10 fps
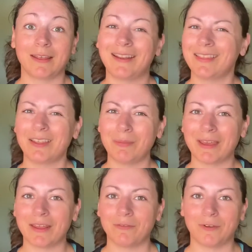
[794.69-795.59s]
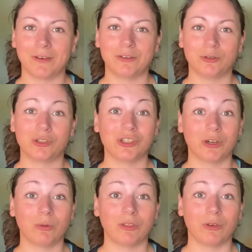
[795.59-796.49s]
And I thought it'd be kind of fun to share
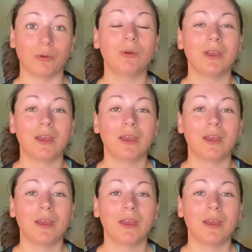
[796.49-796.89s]
with you